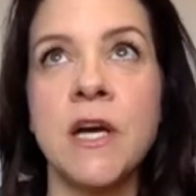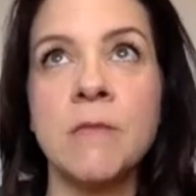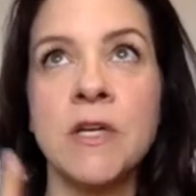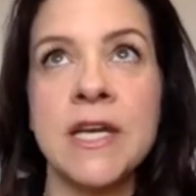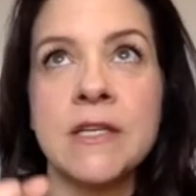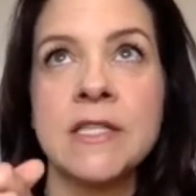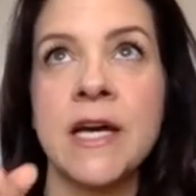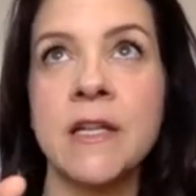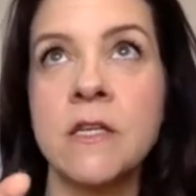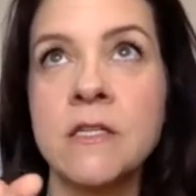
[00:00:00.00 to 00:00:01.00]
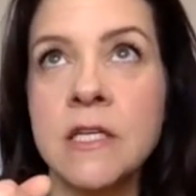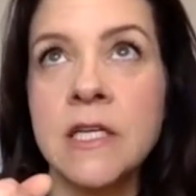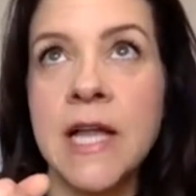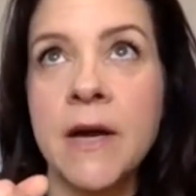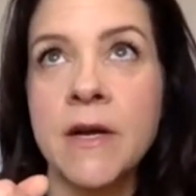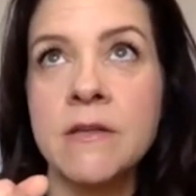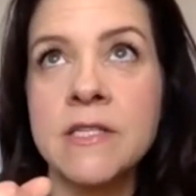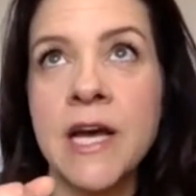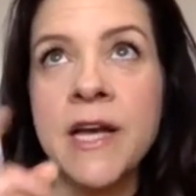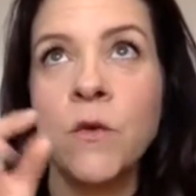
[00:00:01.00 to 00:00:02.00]
I'm looking outside and there is a cloud
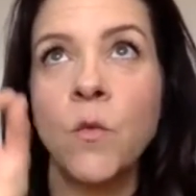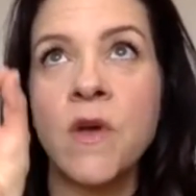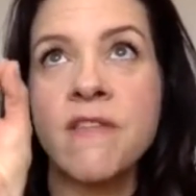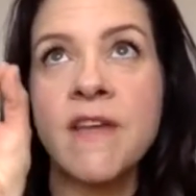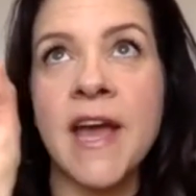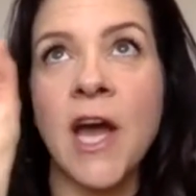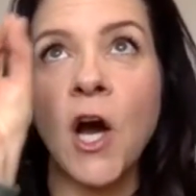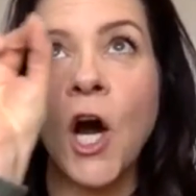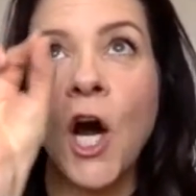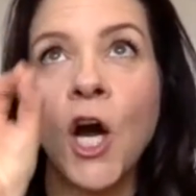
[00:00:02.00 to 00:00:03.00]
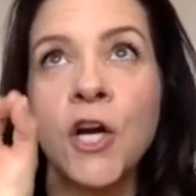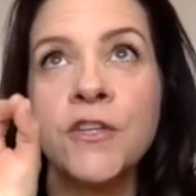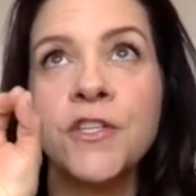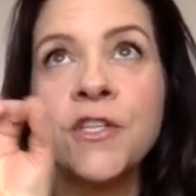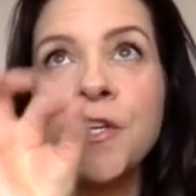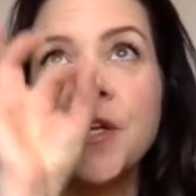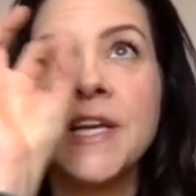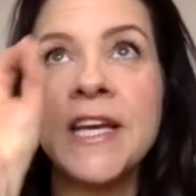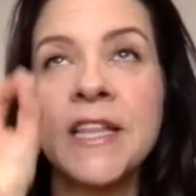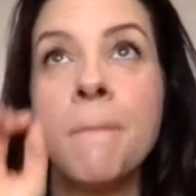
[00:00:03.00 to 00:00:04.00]
outside with a heart
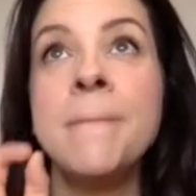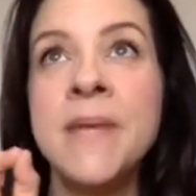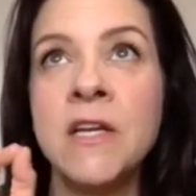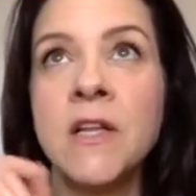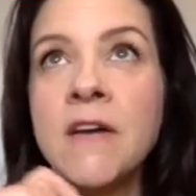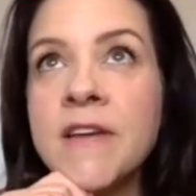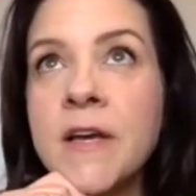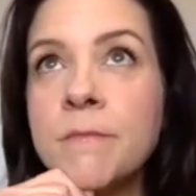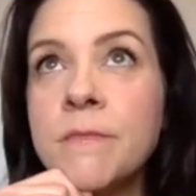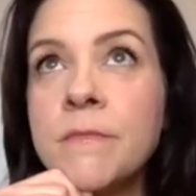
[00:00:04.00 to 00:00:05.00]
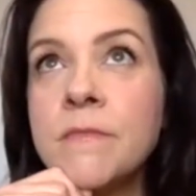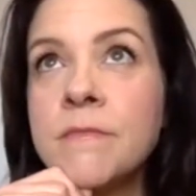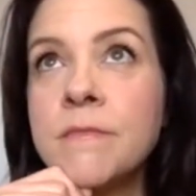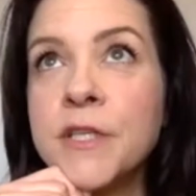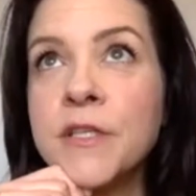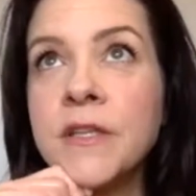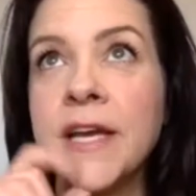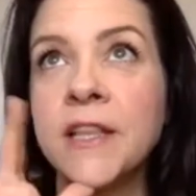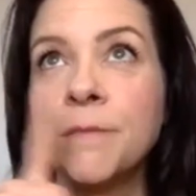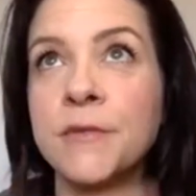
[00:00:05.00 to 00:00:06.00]
in the middle of it,
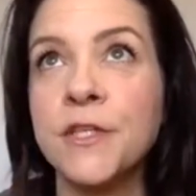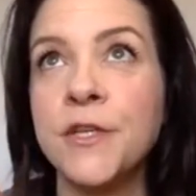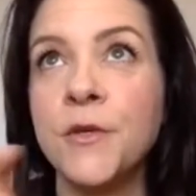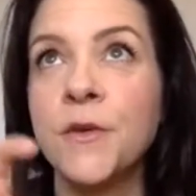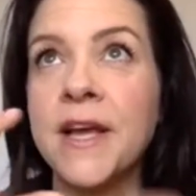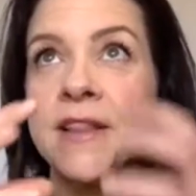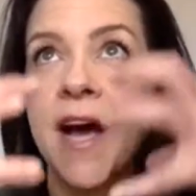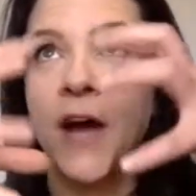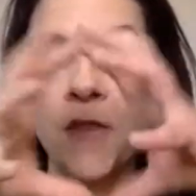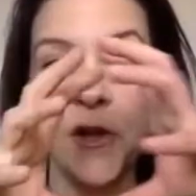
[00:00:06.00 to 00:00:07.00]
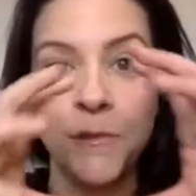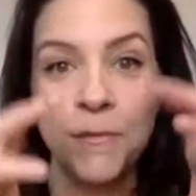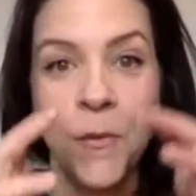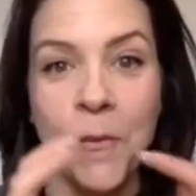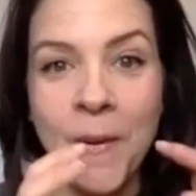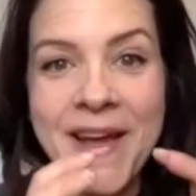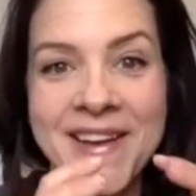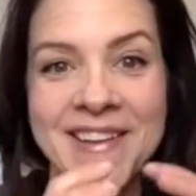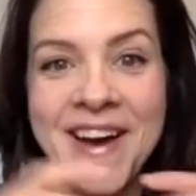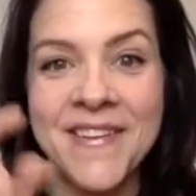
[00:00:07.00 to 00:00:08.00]
like the blue, like the white
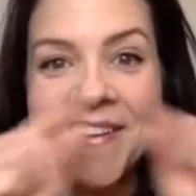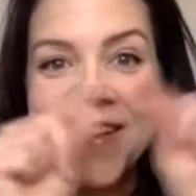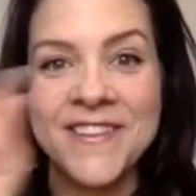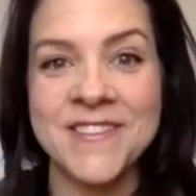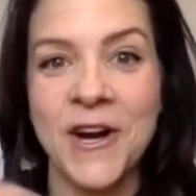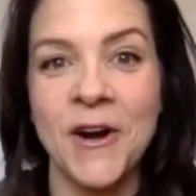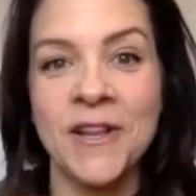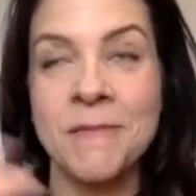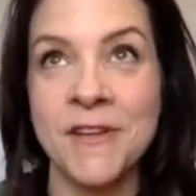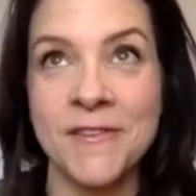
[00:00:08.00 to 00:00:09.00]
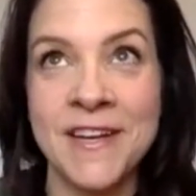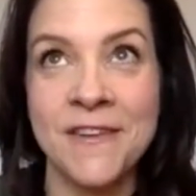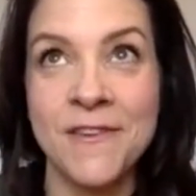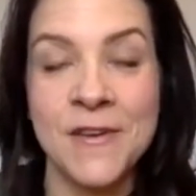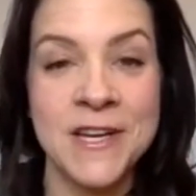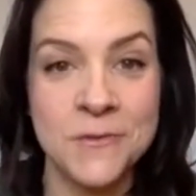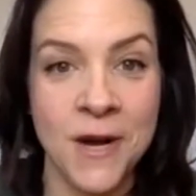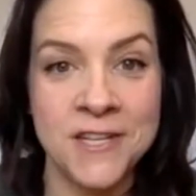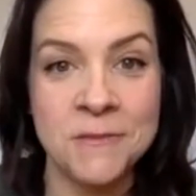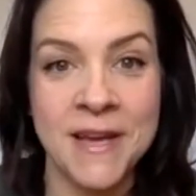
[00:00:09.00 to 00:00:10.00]
cloud, and then there's a heart in the middle of it. And if you guys
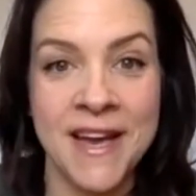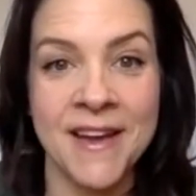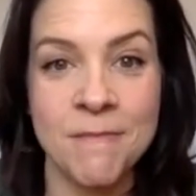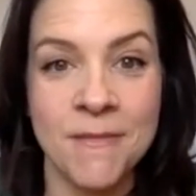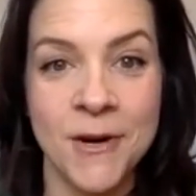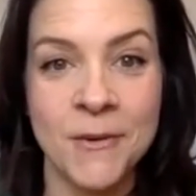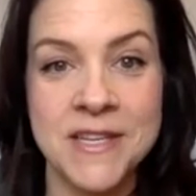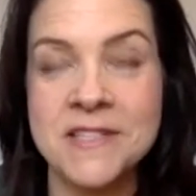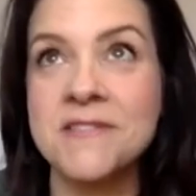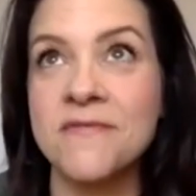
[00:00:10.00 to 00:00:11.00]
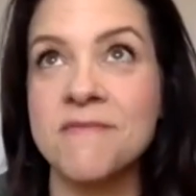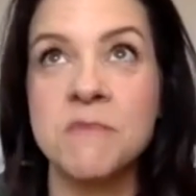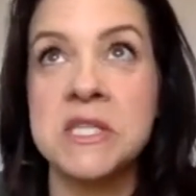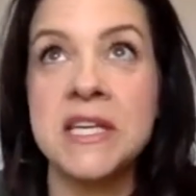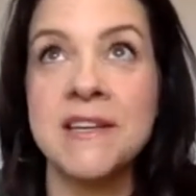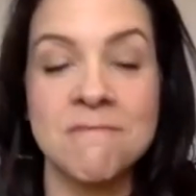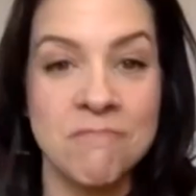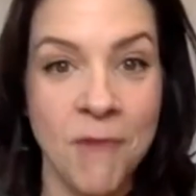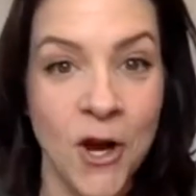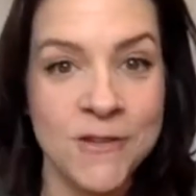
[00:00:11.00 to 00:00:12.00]
watch me, I'm always seeing
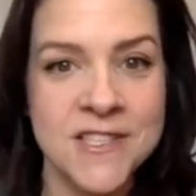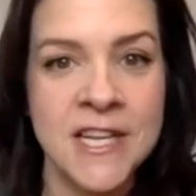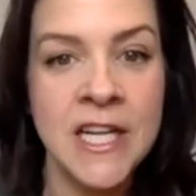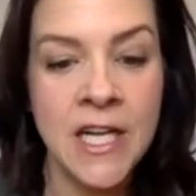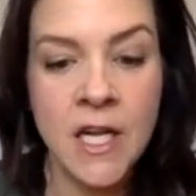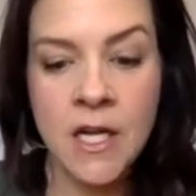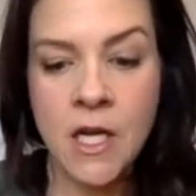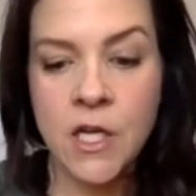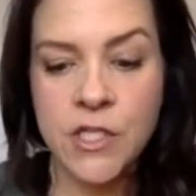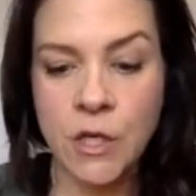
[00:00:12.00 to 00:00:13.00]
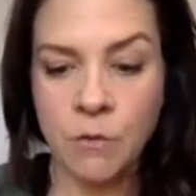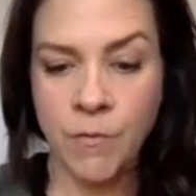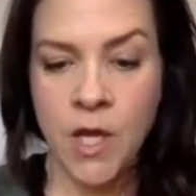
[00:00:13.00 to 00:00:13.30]
hearts. So